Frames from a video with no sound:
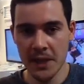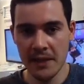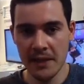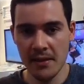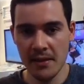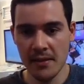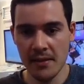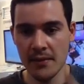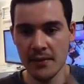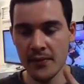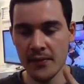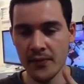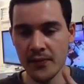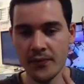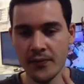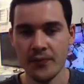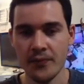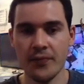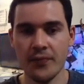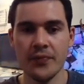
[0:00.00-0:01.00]
moves
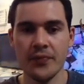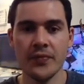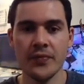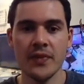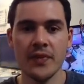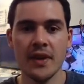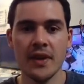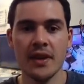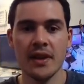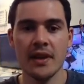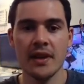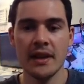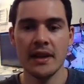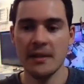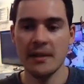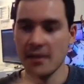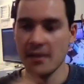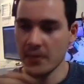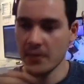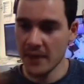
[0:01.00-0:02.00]
between separate
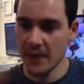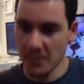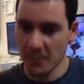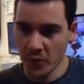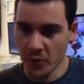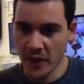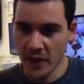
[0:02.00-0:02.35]
points,